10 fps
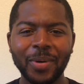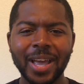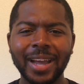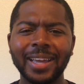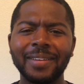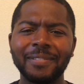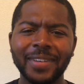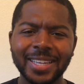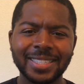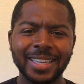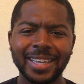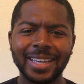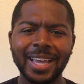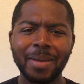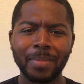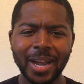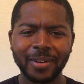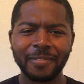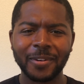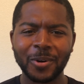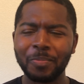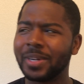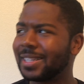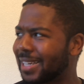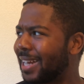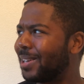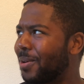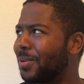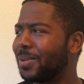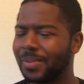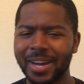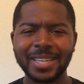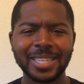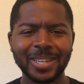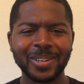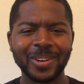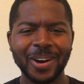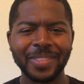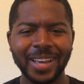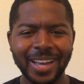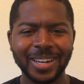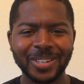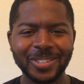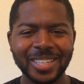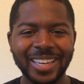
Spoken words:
way I can invest in a microphone, because I know you guys hear all the echoes.